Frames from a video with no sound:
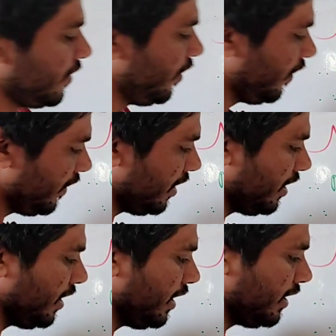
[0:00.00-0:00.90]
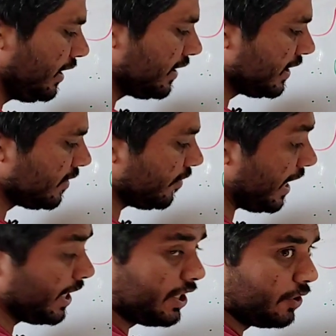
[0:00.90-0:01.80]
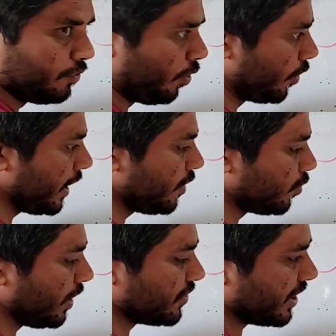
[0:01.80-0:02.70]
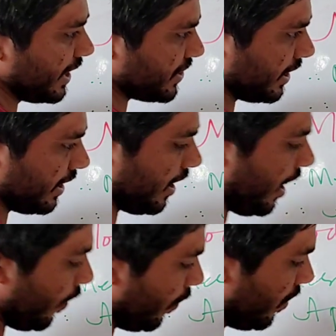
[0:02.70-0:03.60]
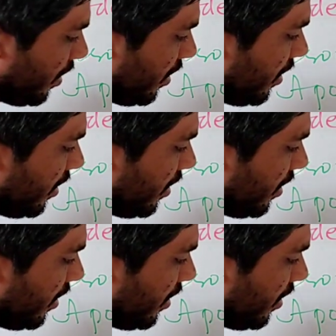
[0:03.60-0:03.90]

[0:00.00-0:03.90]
You know, this is very devoted to the secretion. How?